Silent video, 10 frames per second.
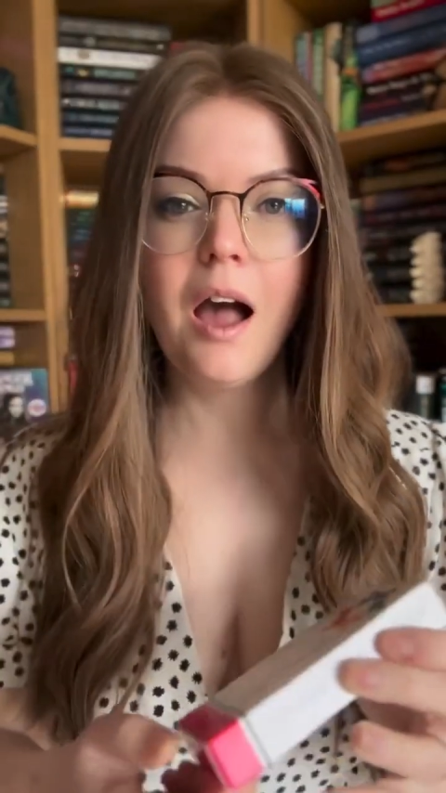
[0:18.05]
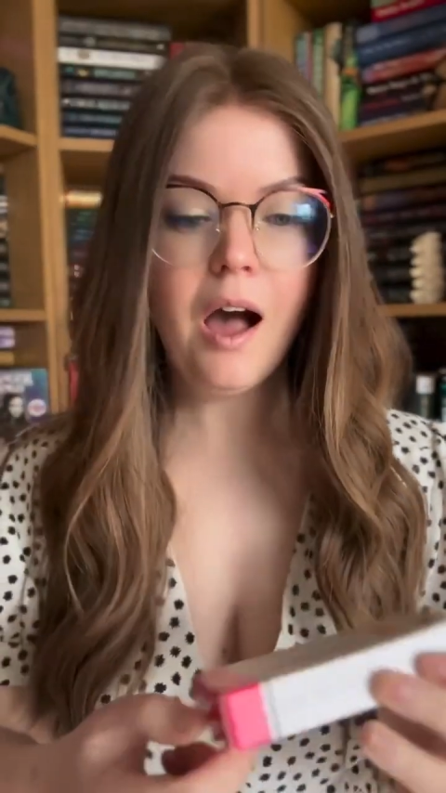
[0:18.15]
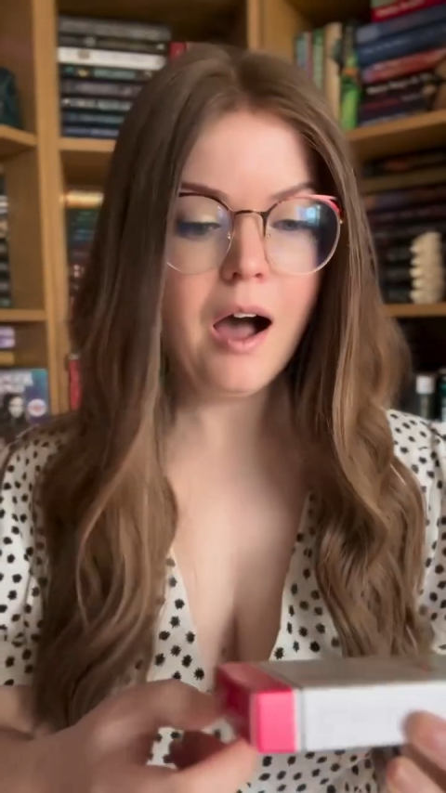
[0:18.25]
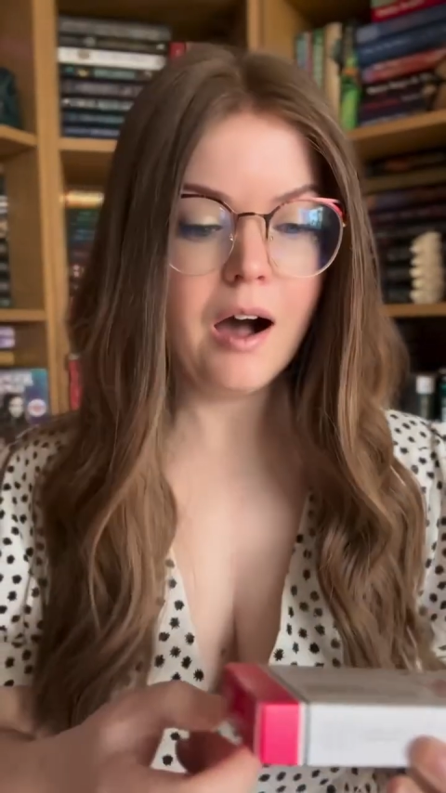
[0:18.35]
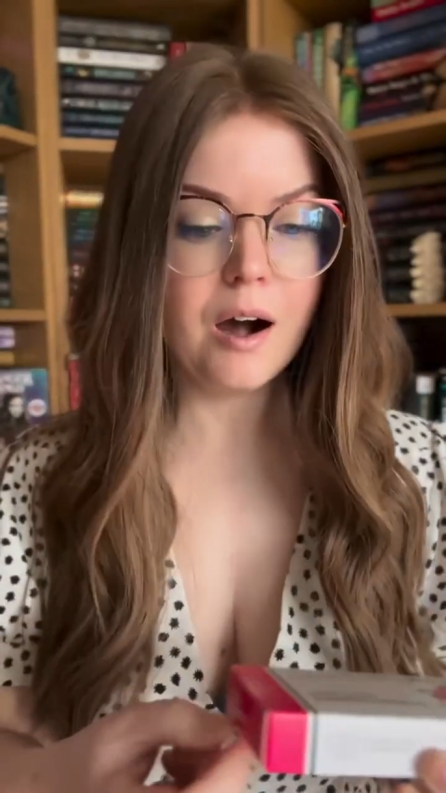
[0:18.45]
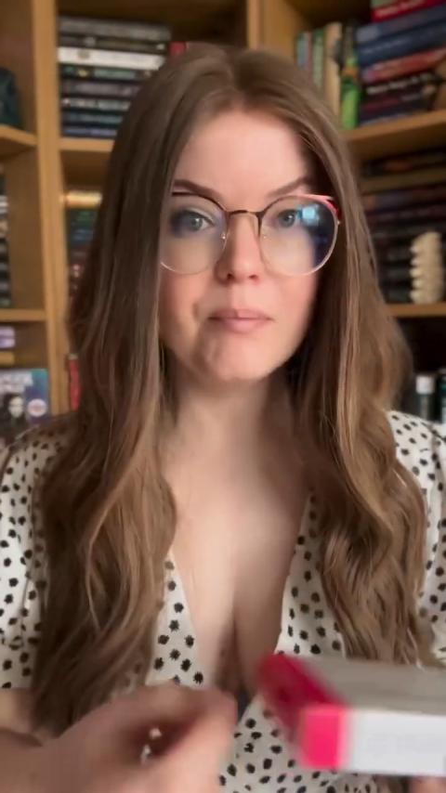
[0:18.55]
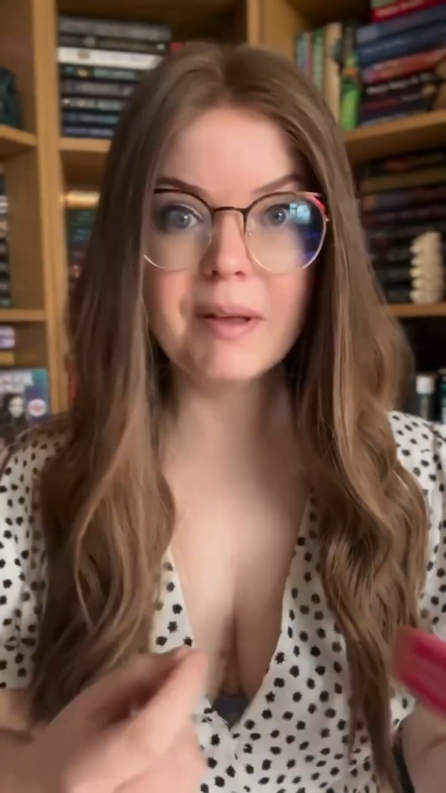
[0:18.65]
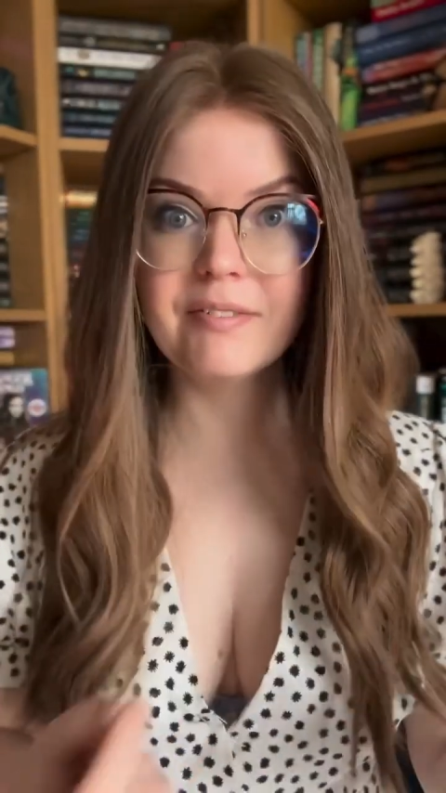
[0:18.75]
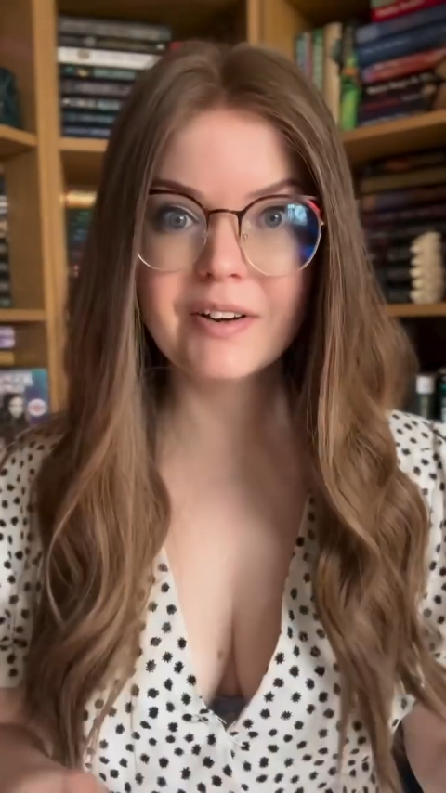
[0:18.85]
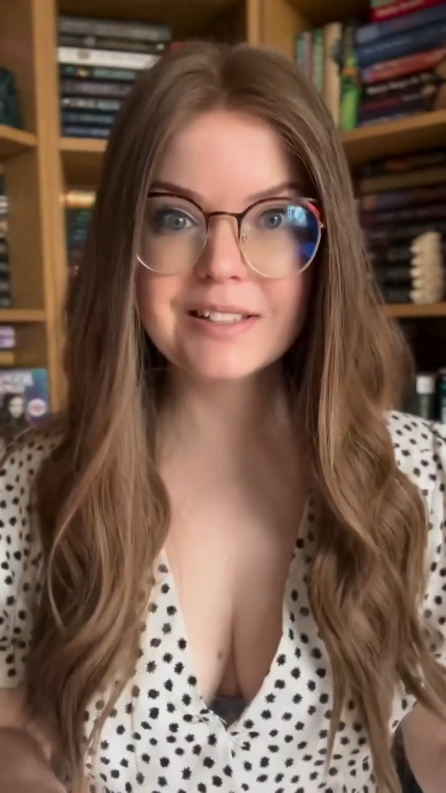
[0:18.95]

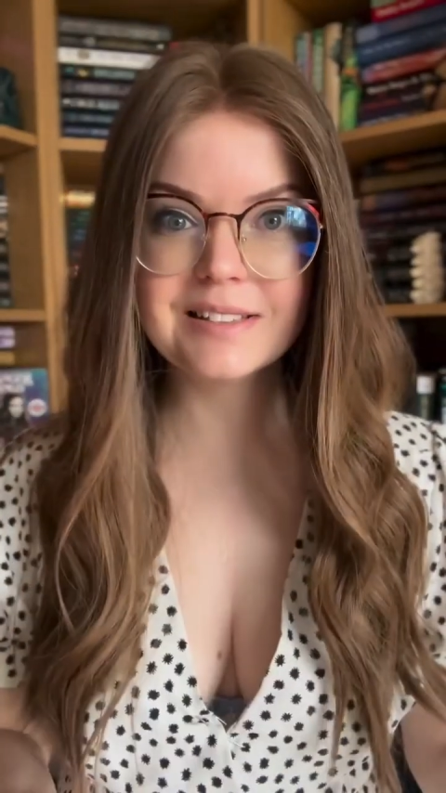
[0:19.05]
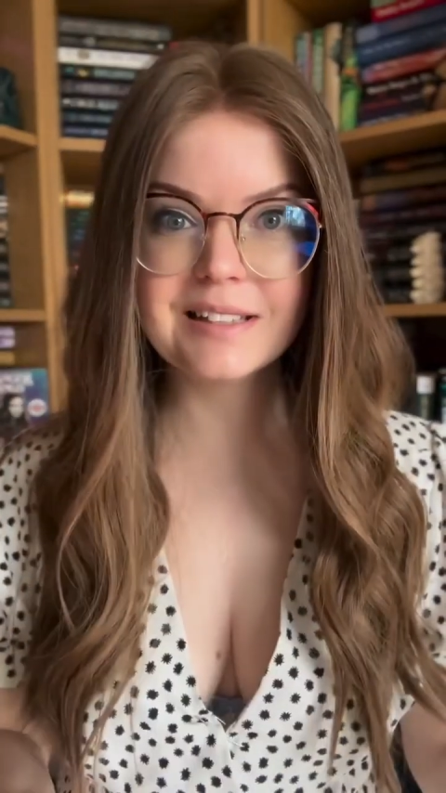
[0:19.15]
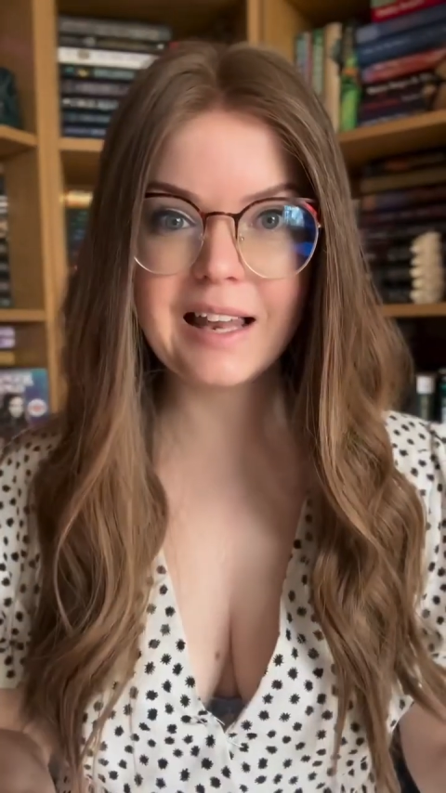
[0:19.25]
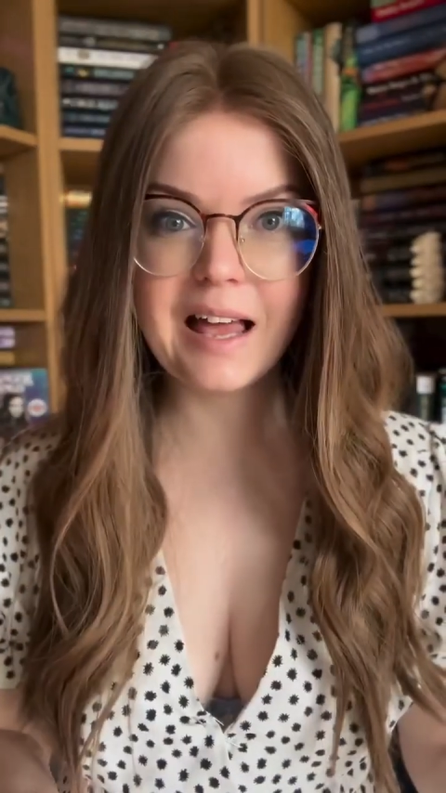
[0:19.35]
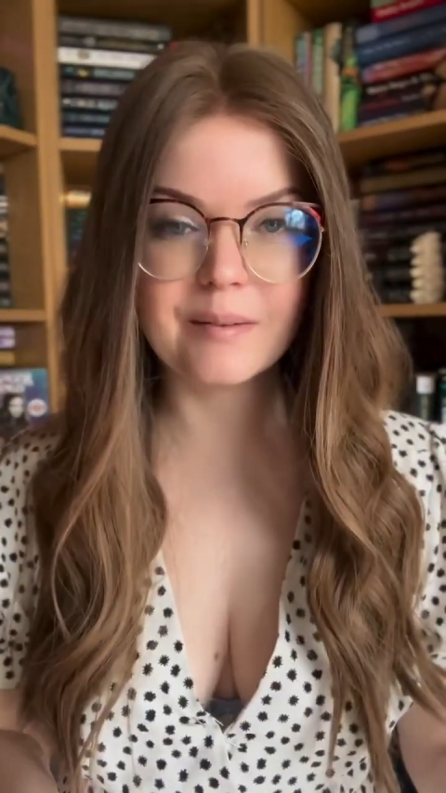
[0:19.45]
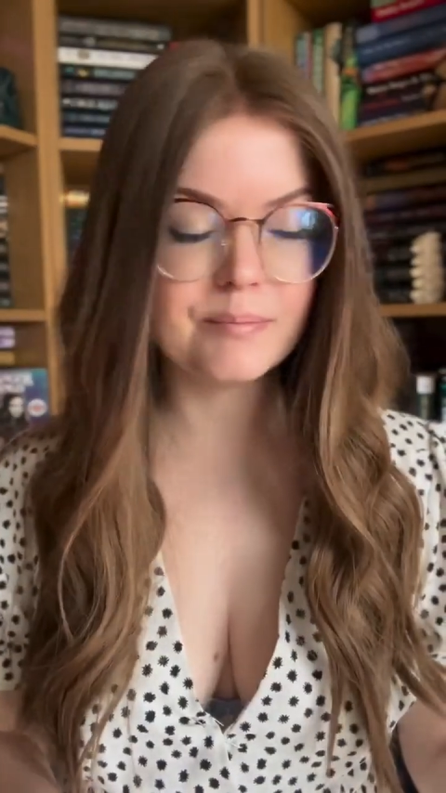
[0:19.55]
if I still am.